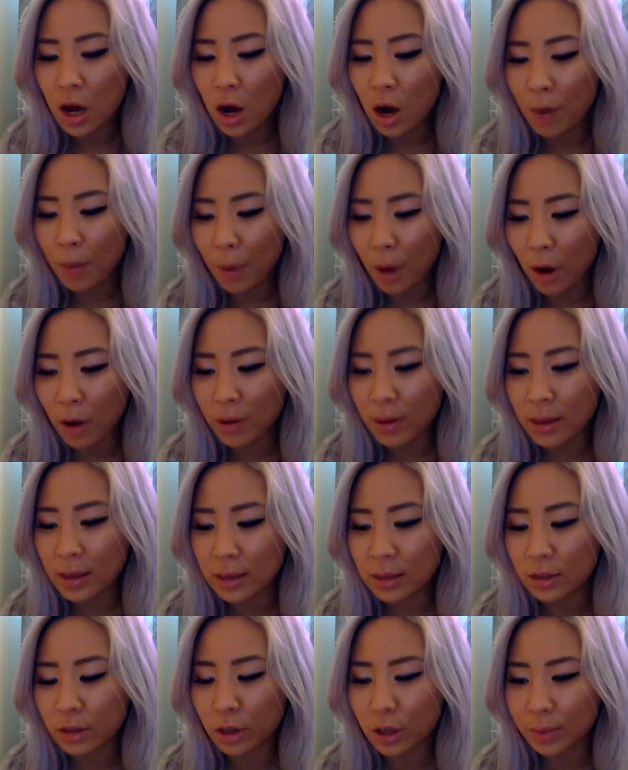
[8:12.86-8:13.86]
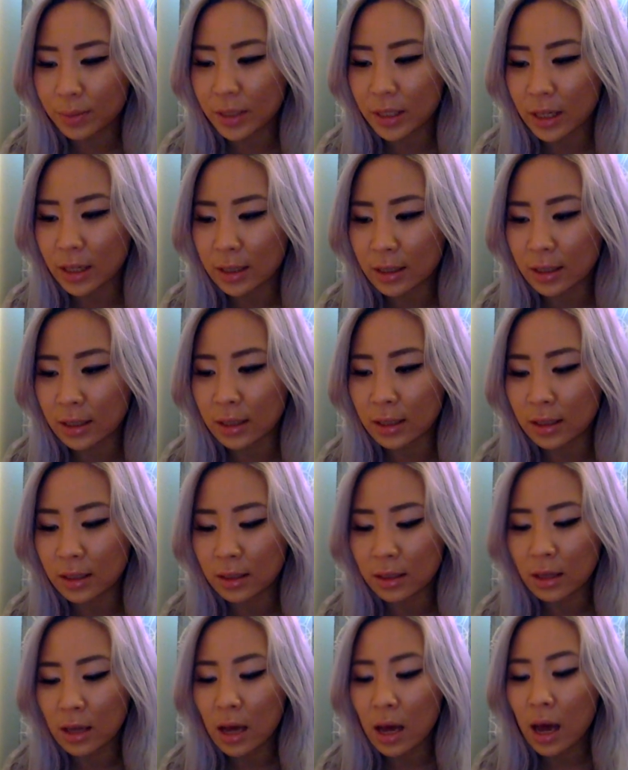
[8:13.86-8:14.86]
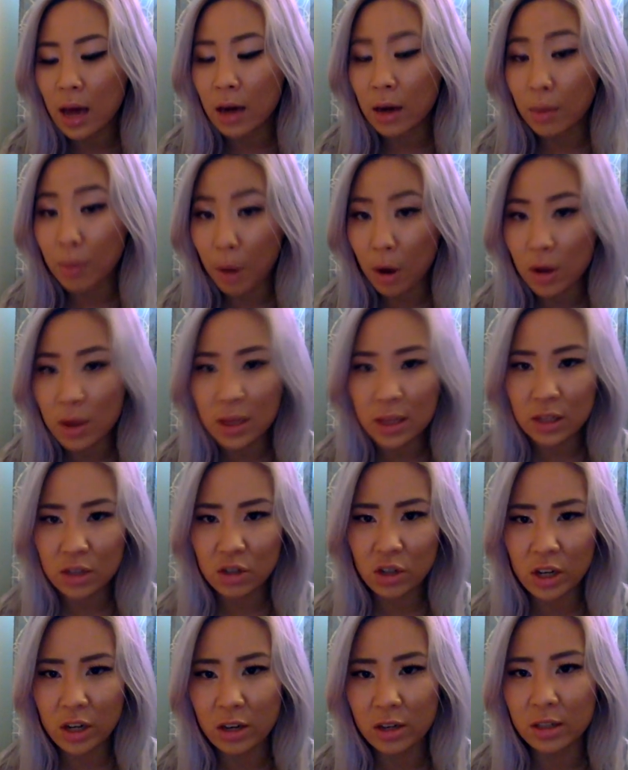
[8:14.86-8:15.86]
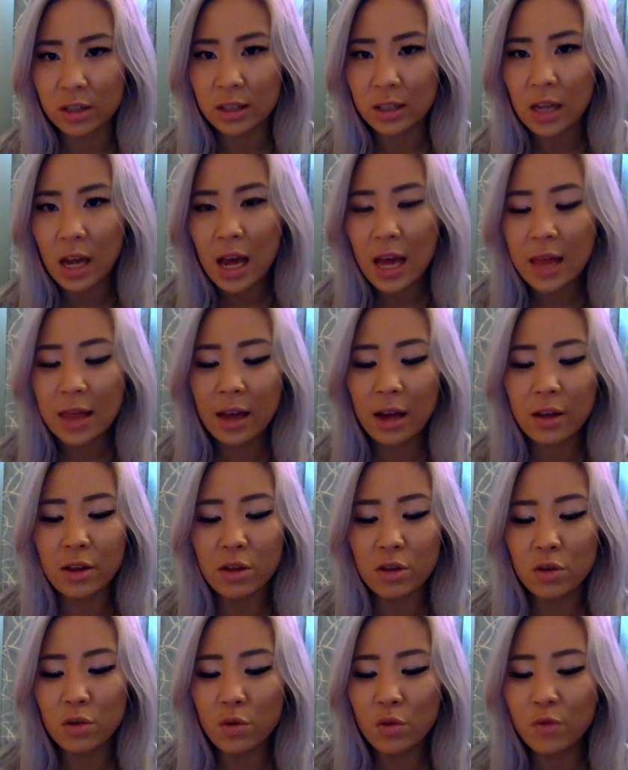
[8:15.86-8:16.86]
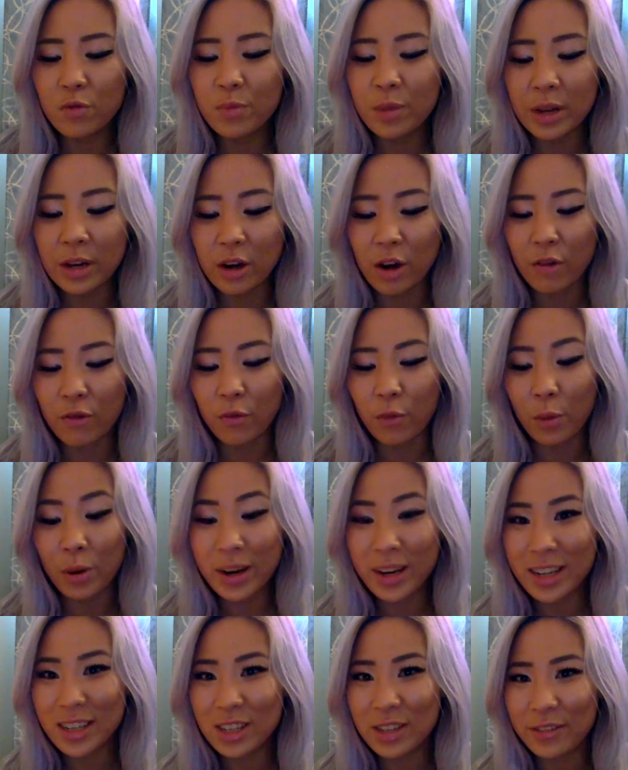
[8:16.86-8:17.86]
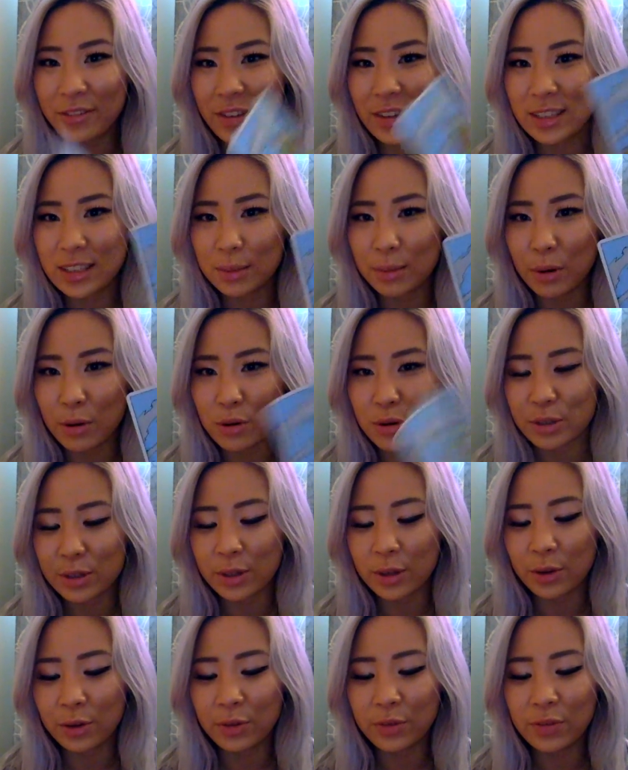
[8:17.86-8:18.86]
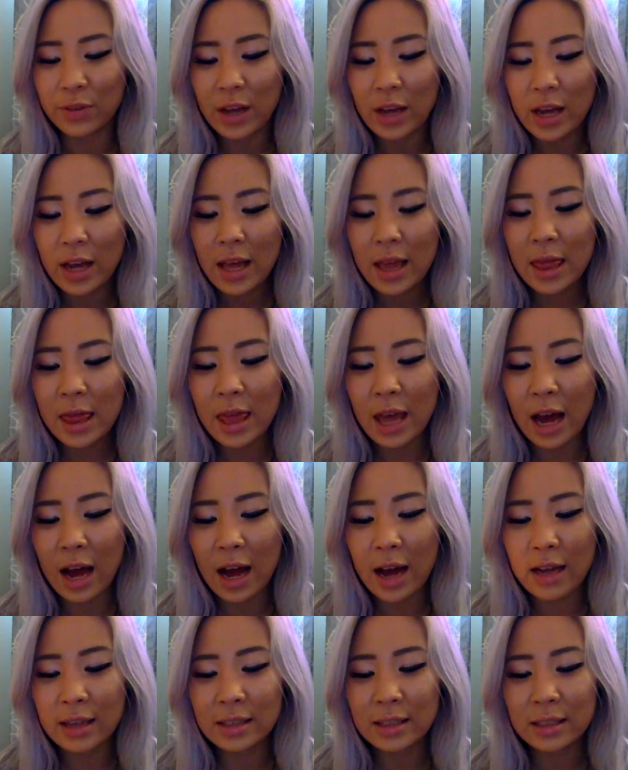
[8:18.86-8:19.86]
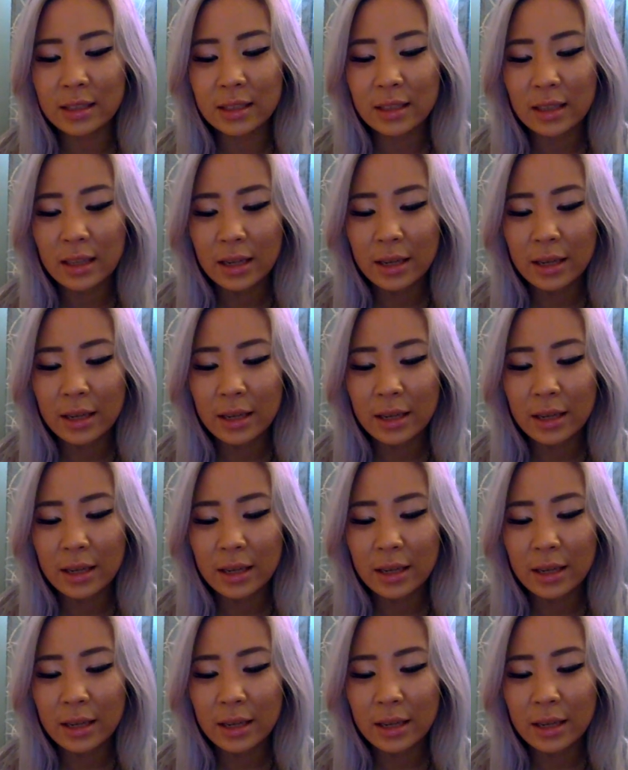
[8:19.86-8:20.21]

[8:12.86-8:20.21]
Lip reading: upon these circumstances and upon these triggers that you've been avoiding to face about yourself, that